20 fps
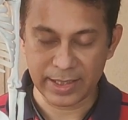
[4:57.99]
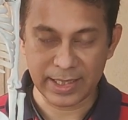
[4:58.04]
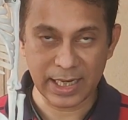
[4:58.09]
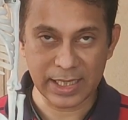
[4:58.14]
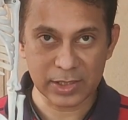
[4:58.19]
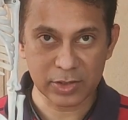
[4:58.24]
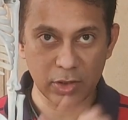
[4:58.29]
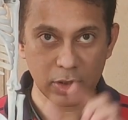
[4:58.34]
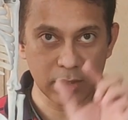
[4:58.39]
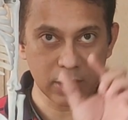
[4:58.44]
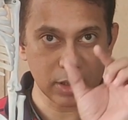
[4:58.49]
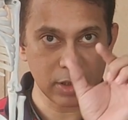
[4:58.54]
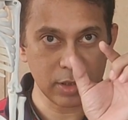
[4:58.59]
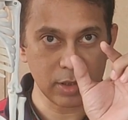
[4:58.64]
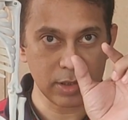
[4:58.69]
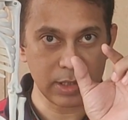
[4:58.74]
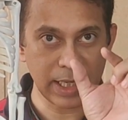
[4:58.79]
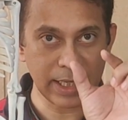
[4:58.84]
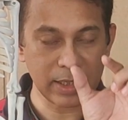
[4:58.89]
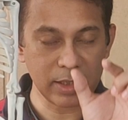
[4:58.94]
It has got
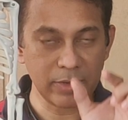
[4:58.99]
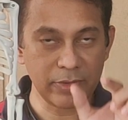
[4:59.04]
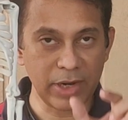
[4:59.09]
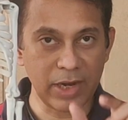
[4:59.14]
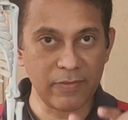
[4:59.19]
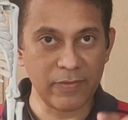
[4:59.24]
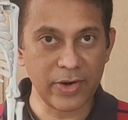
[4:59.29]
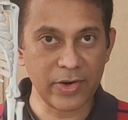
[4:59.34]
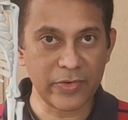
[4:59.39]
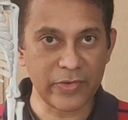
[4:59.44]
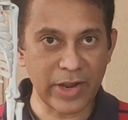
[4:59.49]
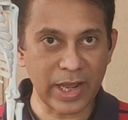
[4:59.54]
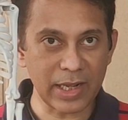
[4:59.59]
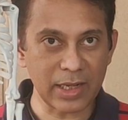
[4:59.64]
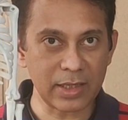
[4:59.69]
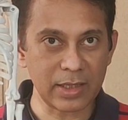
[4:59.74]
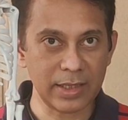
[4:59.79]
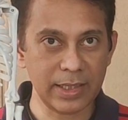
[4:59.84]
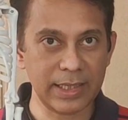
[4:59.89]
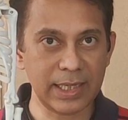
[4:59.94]
like a railway
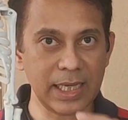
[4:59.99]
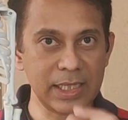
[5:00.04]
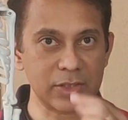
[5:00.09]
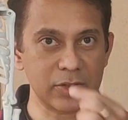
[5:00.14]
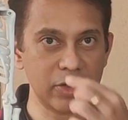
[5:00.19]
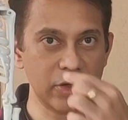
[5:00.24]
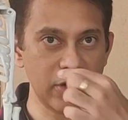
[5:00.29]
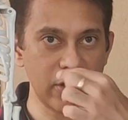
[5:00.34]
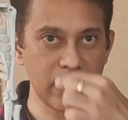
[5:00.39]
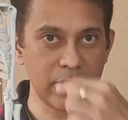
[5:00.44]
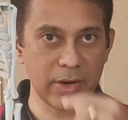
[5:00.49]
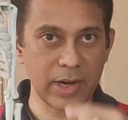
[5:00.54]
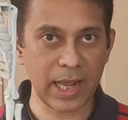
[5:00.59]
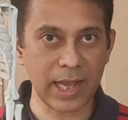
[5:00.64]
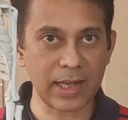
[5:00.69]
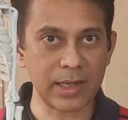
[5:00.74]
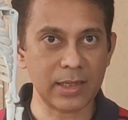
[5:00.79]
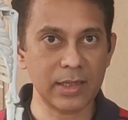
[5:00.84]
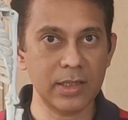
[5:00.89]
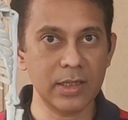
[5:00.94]
track, it has got a
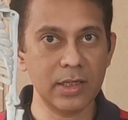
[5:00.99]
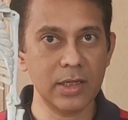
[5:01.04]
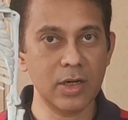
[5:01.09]
track